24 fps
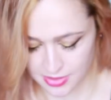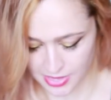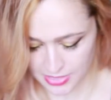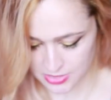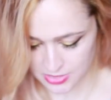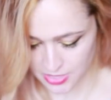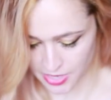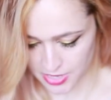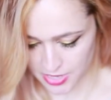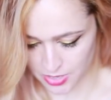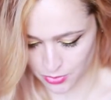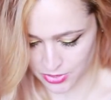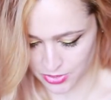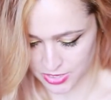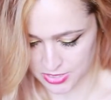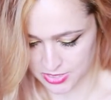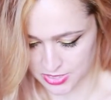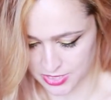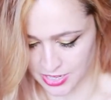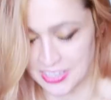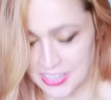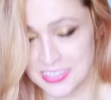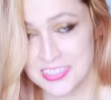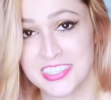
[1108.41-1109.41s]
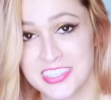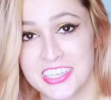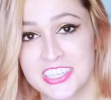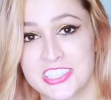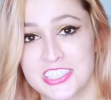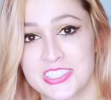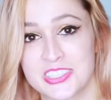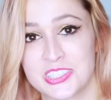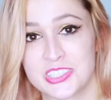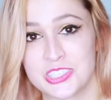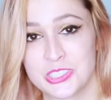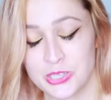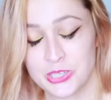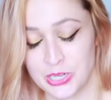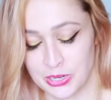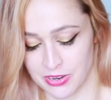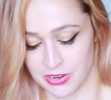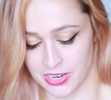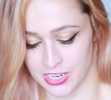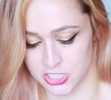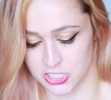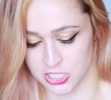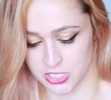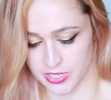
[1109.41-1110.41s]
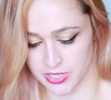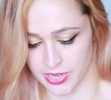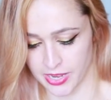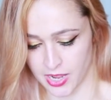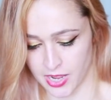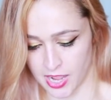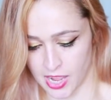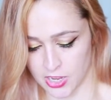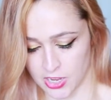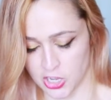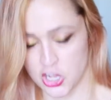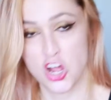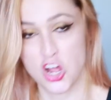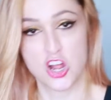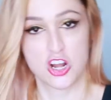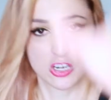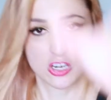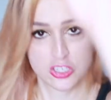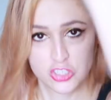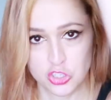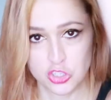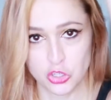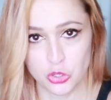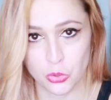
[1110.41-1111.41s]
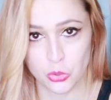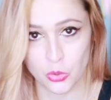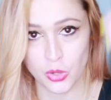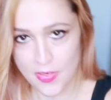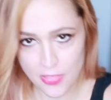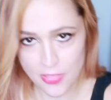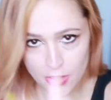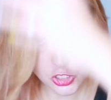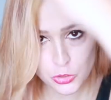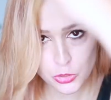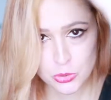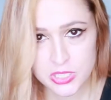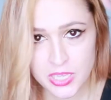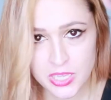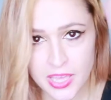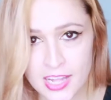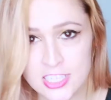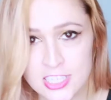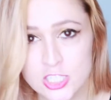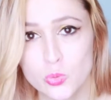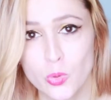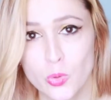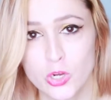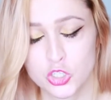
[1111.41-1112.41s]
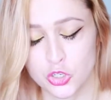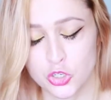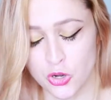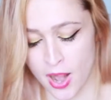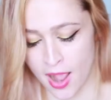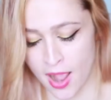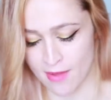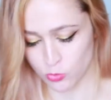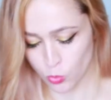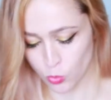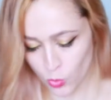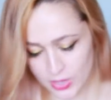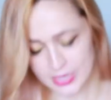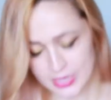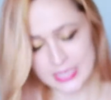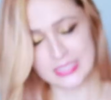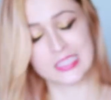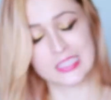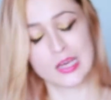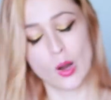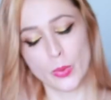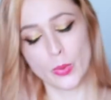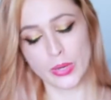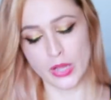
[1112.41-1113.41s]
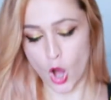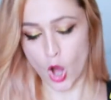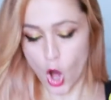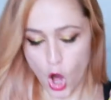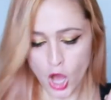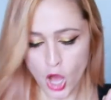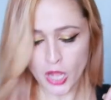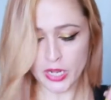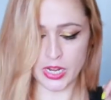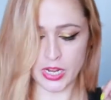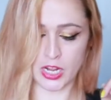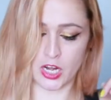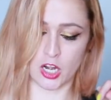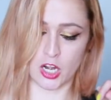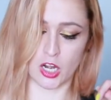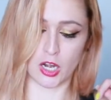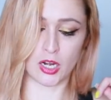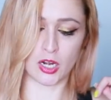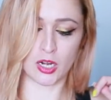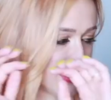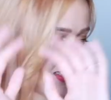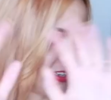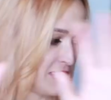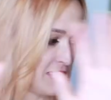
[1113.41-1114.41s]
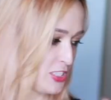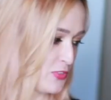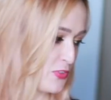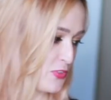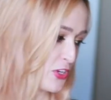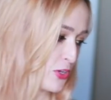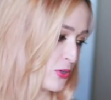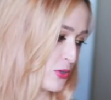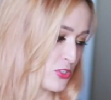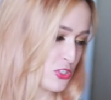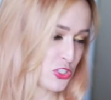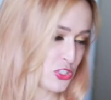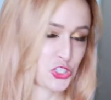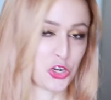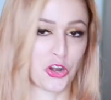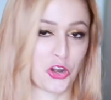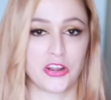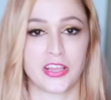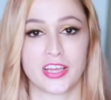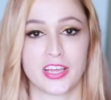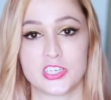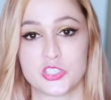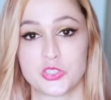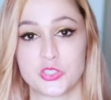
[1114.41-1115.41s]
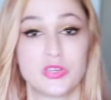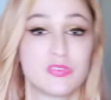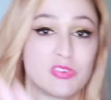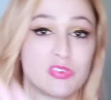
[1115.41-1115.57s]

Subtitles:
that's kind of what it sounds like she's doing, right? She's like, I curse you. I thought she was against witchcraft. What is going on here? Oh, this video is just turning into